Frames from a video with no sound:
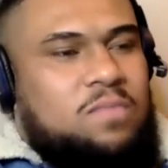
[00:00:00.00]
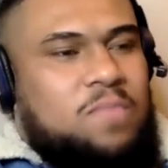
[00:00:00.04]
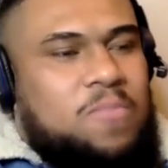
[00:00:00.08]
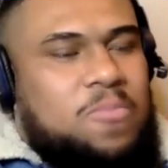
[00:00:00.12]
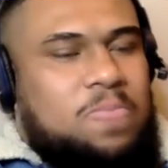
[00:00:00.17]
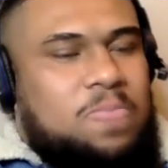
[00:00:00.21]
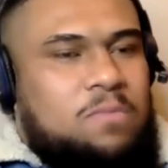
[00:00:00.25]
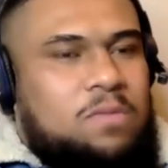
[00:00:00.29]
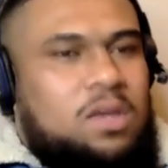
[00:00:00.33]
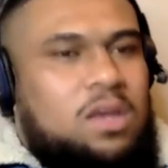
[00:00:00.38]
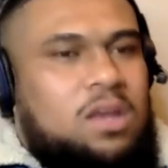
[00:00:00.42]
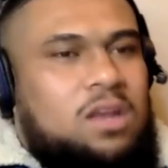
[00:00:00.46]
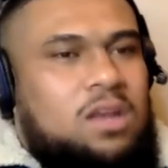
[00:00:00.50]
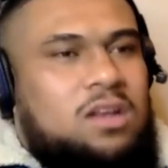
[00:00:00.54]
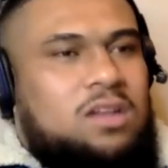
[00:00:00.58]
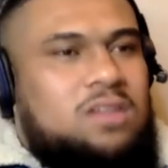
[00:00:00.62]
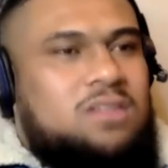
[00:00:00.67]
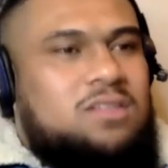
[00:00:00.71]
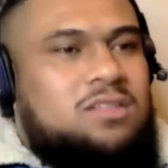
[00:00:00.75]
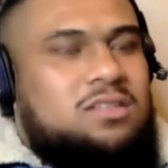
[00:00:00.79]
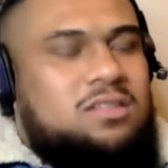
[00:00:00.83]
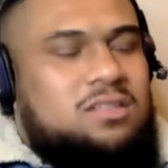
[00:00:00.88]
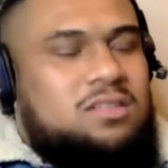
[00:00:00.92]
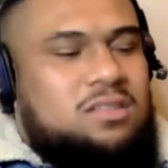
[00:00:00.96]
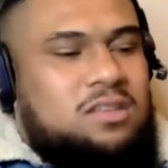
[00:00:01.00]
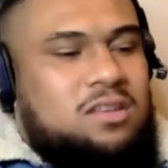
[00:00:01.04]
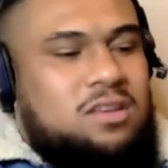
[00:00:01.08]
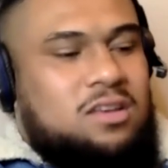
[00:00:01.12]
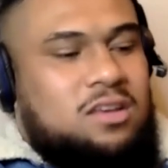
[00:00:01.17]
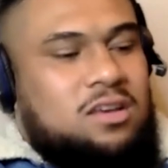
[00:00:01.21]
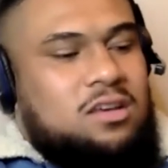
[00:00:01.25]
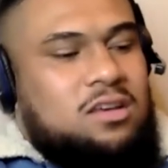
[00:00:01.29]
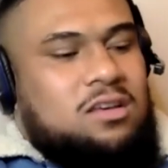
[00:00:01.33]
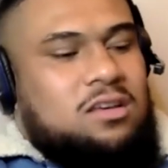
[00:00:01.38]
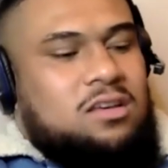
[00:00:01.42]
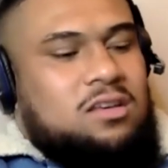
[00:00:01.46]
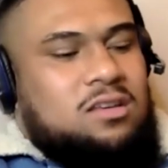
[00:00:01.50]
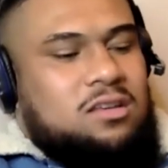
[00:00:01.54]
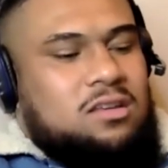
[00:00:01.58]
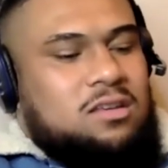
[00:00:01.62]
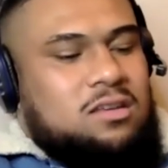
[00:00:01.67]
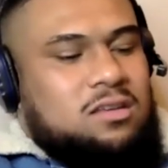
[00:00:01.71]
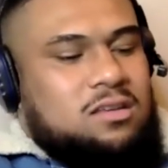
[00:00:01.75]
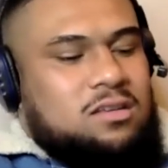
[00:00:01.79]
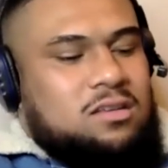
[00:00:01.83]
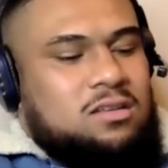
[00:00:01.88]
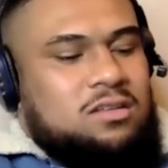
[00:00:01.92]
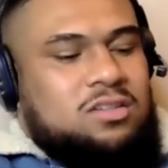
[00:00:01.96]
Man, that's
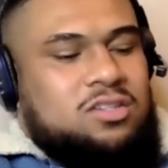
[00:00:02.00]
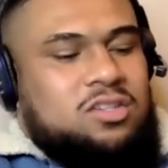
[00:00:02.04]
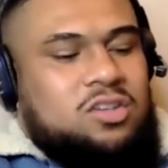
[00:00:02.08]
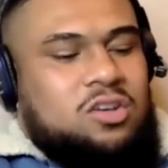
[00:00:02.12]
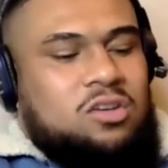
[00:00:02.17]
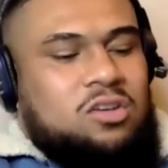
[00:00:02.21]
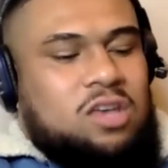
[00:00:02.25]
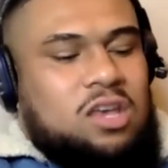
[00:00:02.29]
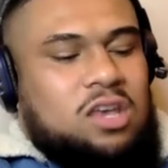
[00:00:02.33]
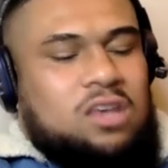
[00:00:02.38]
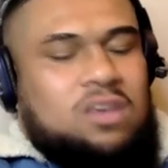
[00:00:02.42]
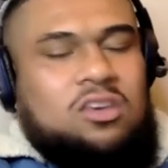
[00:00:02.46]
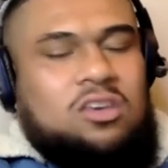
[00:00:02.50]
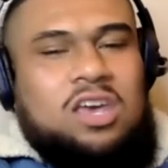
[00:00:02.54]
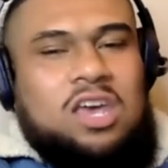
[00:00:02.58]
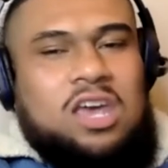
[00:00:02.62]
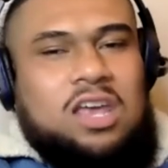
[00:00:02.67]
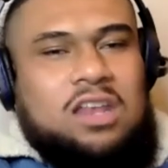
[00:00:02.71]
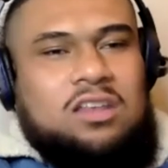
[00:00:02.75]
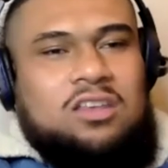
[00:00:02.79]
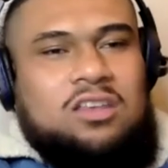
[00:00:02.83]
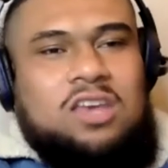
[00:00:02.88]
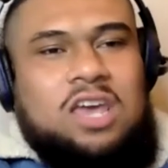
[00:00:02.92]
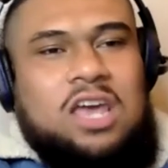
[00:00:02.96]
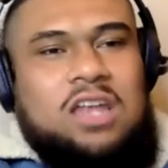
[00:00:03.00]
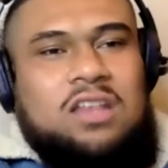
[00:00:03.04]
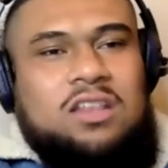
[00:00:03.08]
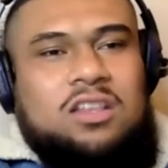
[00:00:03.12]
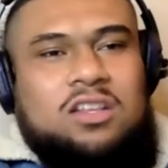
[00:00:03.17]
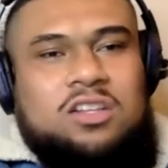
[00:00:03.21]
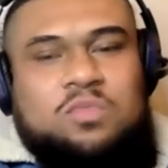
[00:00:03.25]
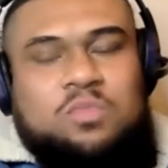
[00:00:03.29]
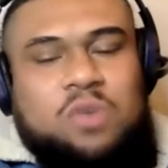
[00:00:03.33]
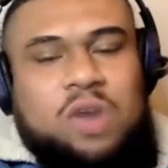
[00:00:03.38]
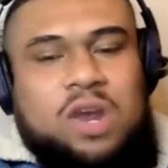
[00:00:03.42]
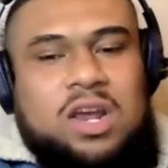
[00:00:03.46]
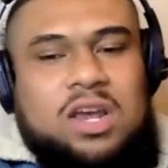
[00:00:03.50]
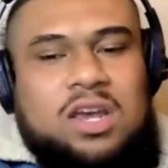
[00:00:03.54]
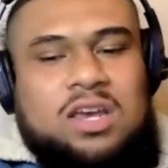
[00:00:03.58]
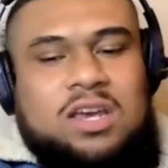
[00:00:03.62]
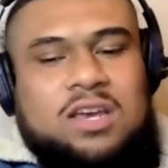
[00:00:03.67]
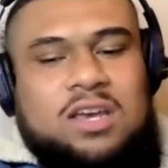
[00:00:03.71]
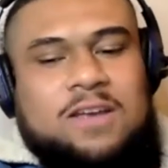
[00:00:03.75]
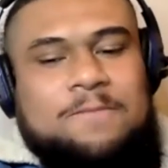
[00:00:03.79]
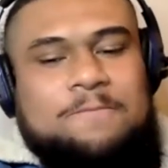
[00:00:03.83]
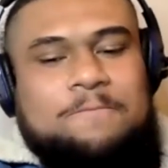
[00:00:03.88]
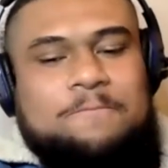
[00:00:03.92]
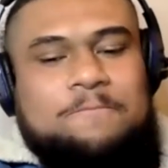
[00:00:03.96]
so. Yeah, you had this break,
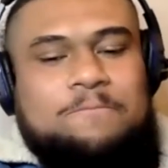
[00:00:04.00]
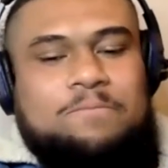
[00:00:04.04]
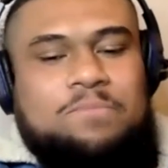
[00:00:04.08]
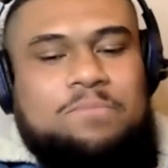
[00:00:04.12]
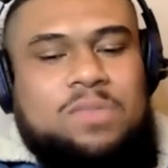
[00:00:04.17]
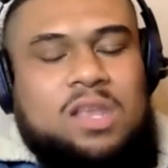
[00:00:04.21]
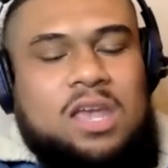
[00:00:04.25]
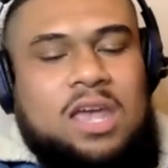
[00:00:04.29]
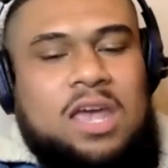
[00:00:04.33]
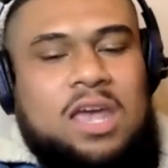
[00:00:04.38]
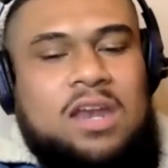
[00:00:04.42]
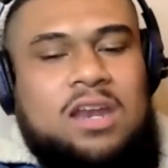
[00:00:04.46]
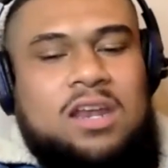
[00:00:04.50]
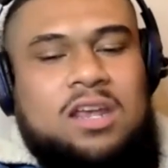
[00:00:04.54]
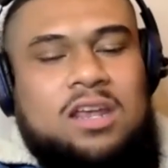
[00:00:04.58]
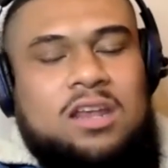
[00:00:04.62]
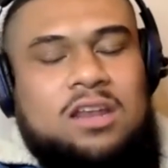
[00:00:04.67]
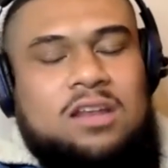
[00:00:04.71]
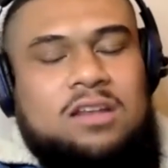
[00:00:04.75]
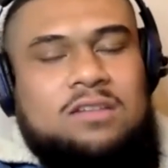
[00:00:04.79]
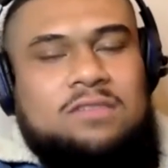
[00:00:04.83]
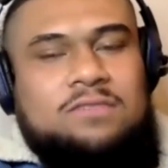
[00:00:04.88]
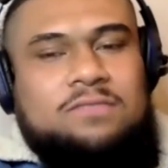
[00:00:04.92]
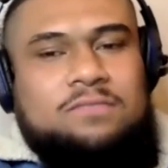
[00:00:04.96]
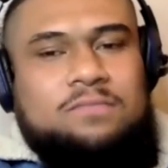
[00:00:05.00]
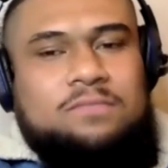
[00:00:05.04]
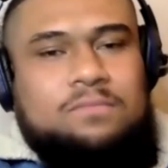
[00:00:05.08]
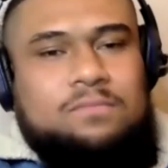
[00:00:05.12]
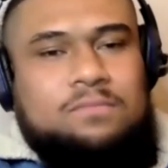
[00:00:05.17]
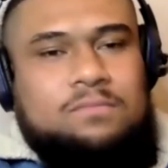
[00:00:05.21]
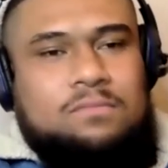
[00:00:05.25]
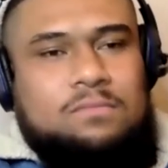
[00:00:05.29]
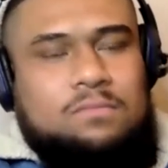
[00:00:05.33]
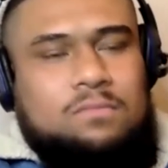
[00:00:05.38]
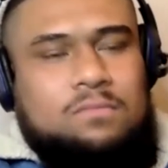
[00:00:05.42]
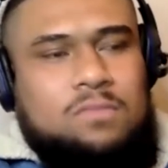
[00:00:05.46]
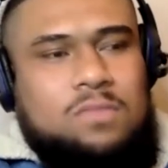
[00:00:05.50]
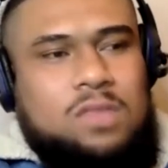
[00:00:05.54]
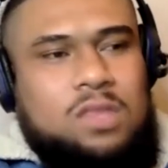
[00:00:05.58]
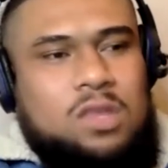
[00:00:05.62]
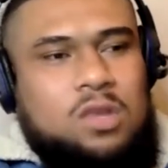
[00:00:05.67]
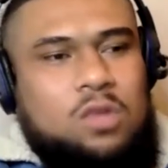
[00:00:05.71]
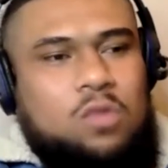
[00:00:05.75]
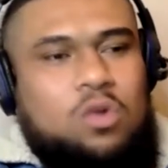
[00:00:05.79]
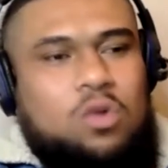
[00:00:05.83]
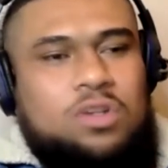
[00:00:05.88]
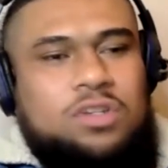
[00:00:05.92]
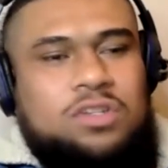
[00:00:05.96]
and then
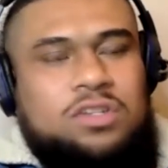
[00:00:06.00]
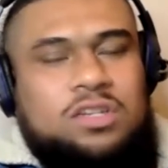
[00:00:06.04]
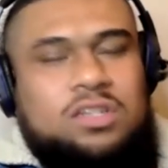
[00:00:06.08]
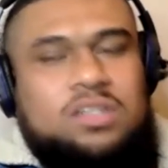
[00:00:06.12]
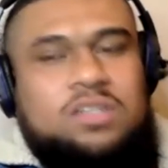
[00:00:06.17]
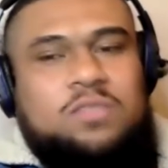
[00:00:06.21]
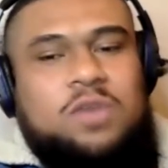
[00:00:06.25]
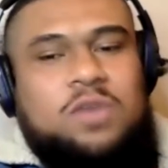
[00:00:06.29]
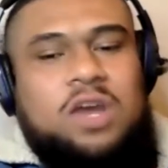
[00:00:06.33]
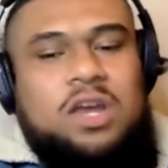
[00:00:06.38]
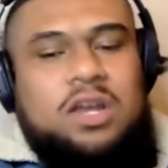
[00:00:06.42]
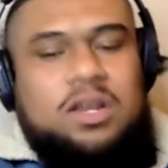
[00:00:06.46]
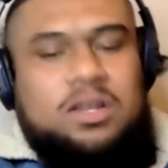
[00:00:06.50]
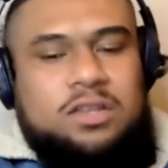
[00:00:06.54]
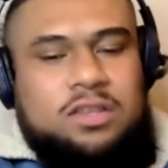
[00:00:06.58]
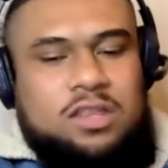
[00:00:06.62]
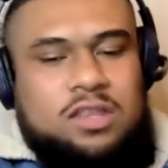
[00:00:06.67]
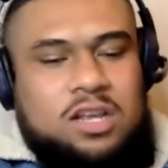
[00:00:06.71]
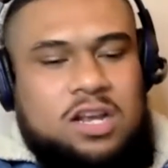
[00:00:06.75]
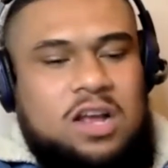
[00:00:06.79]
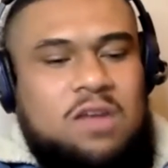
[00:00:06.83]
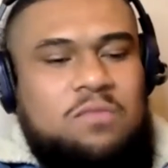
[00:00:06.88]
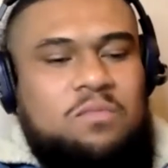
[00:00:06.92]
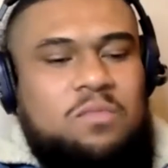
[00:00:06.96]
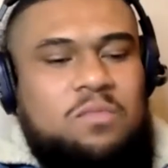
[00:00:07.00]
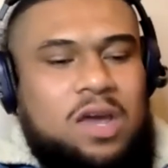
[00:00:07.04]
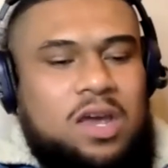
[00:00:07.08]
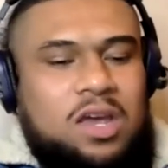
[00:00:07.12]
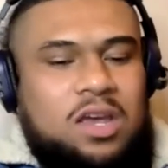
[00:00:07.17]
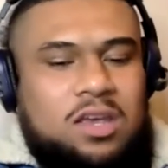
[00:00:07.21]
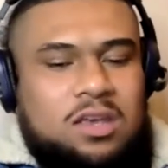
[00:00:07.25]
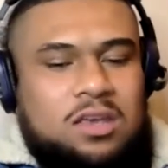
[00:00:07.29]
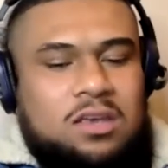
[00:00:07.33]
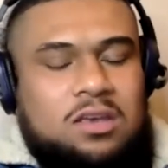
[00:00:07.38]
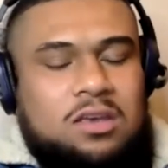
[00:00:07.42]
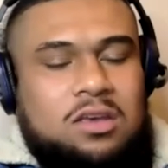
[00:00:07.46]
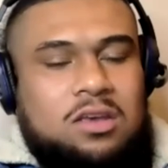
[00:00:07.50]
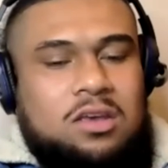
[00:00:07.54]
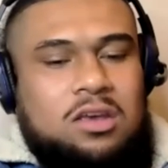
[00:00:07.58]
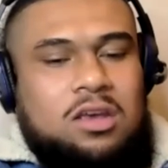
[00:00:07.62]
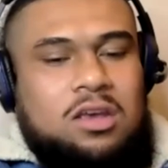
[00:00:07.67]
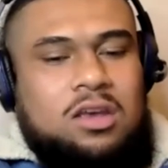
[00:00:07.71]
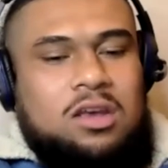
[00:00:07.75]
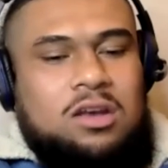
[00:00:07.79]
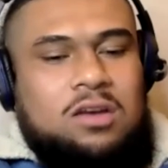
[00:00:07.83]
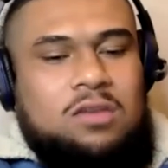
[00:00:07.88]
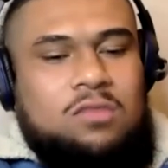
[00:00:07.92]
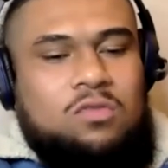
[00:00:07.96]
what's inspired the comeback
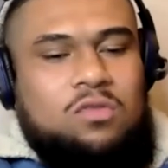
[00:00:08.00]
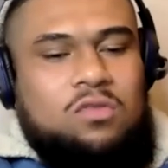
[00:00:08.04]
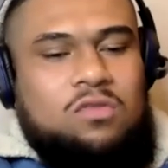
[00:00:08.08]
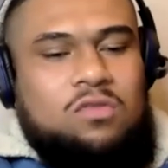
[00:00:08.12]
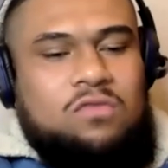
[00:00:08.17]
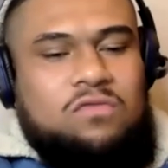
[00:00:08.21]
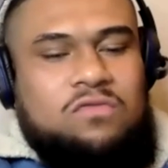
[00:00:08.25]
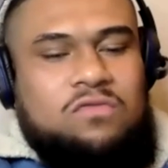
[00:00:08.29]
with